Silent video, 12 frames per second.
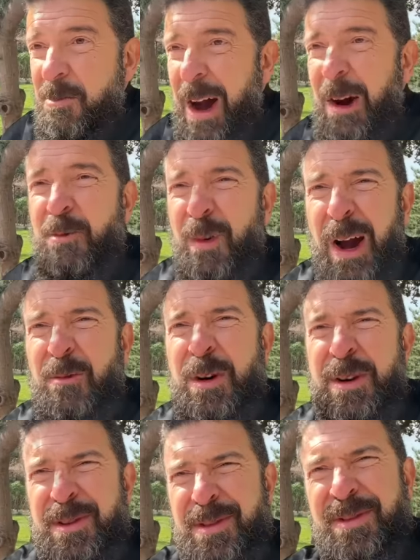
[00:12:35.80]
why
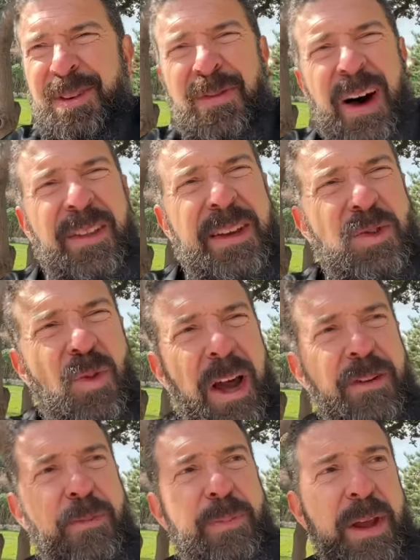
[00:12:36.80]
would Navalny's
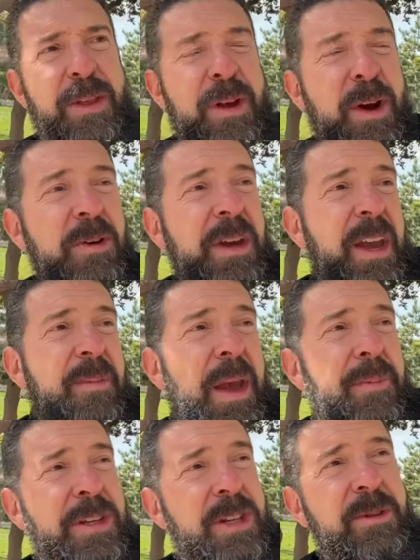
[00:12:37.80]
wife be there? Okay,
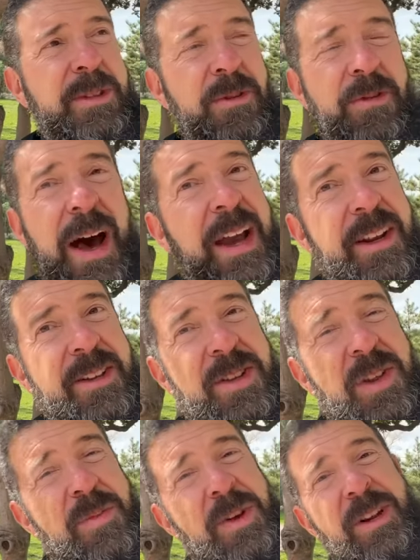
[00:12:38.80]
maybe she was invited to
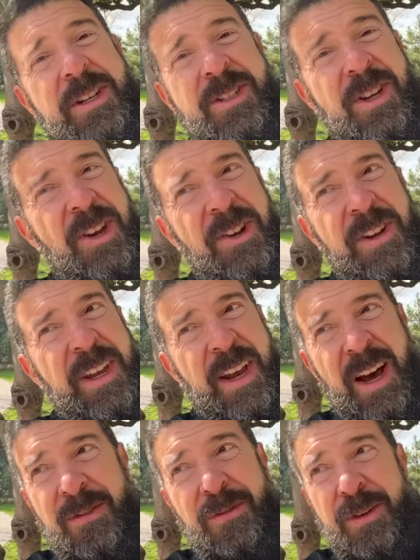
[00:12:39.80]
the Munich Security
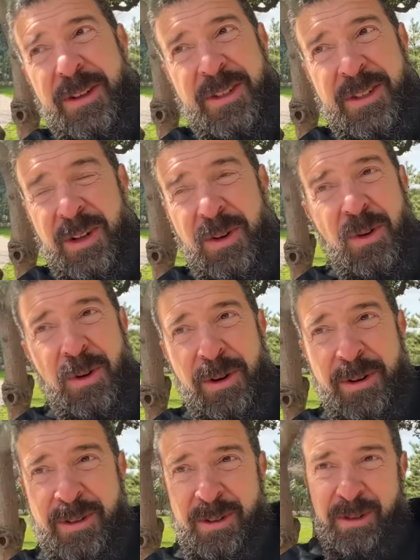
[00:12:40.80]
Conference in
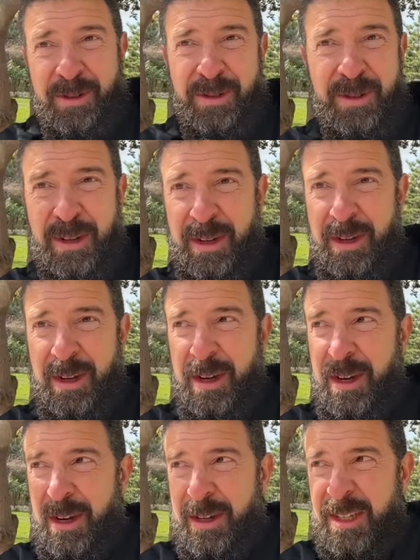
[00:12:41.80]
order to
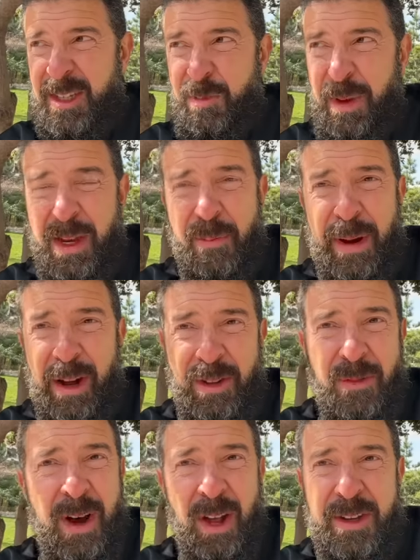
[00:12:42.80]
speak about
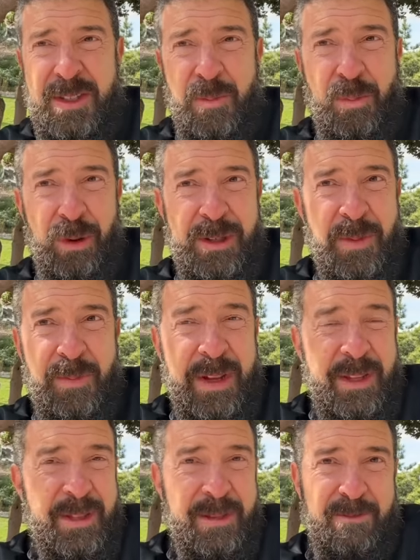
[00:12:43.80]
Navalny's
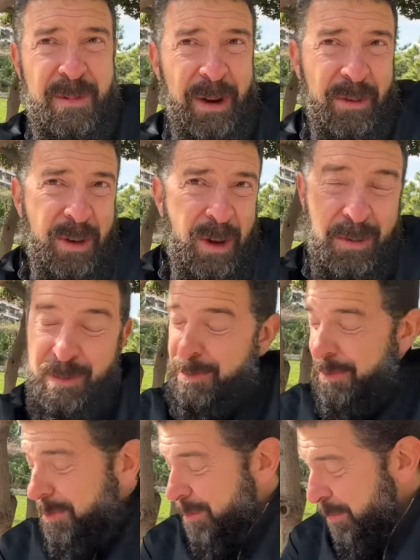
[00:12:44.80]
imprisonment. I don't know,
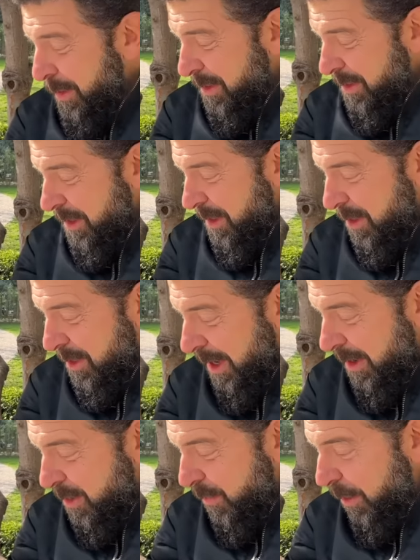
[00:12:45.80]
but
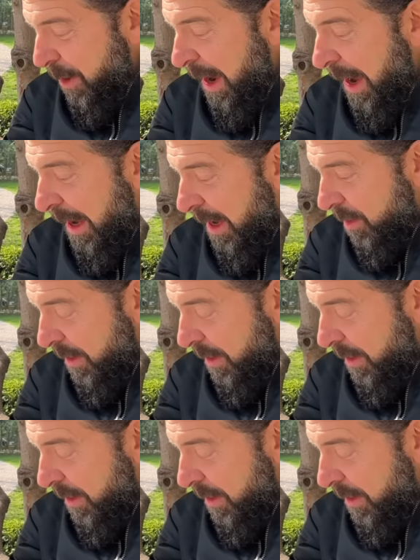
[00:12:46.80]
it's very odd